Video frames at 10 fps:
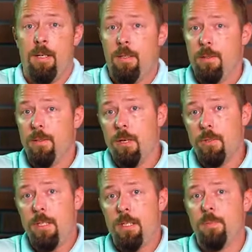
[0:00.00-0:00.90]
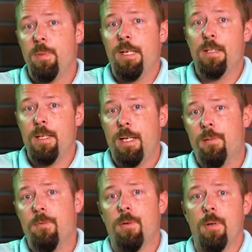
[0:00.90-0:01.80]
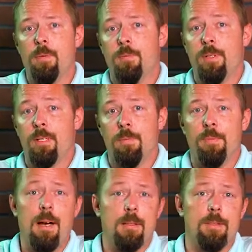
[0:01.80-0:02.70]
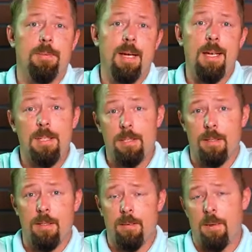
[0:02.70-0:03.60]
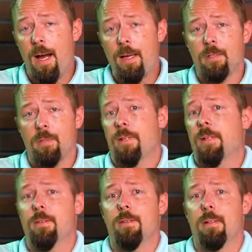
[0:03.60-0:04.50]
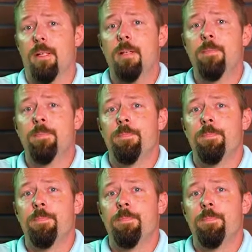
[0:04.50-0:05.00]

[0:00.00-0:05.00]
This notion is being taken forward with the approximation that by 2030,